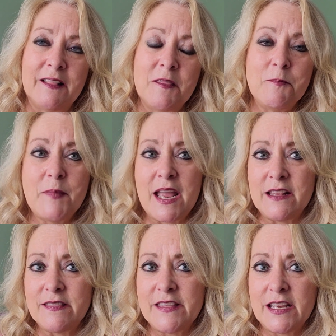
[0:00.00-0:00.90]
the
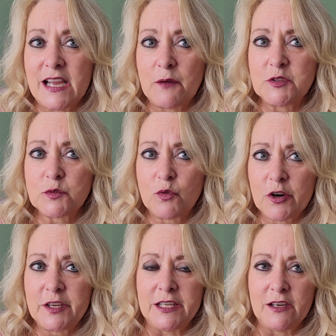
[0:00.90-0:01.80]
main thing I was
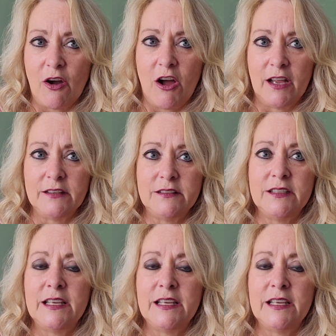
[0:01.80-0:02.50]
working on